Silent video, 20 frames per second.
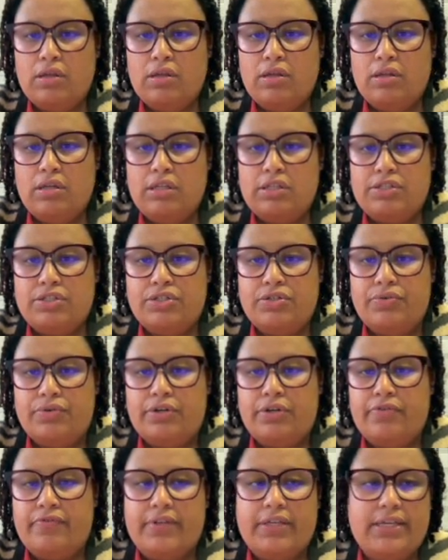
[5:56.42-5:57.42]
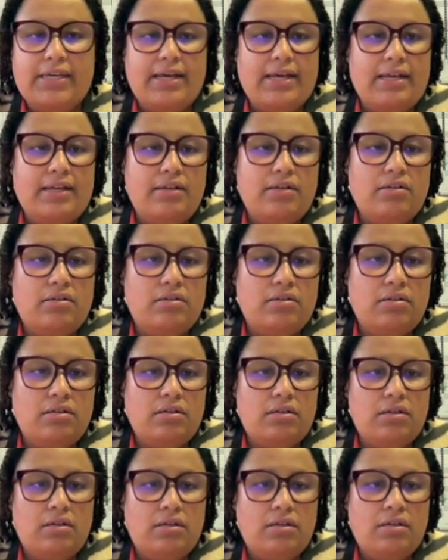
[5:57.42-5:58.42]
Let's do it over here.
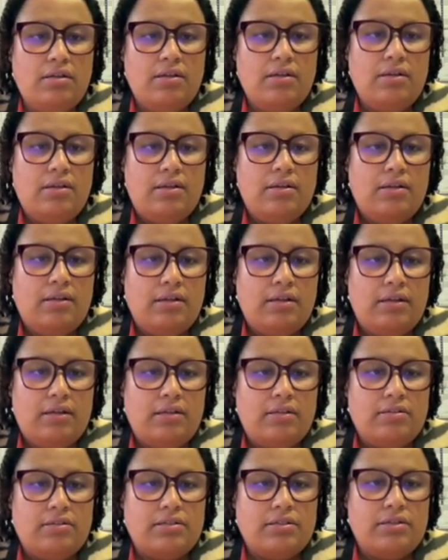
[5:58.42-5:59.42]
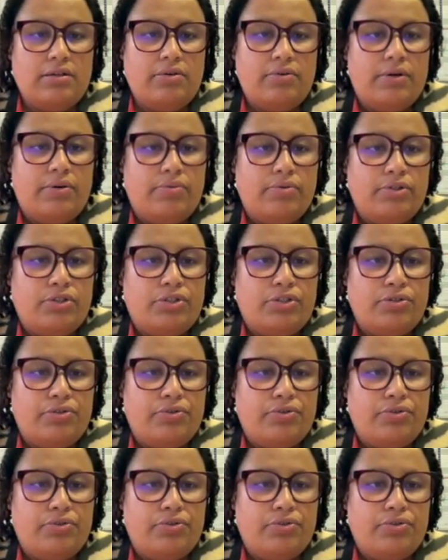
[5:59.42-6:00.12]
And so I will do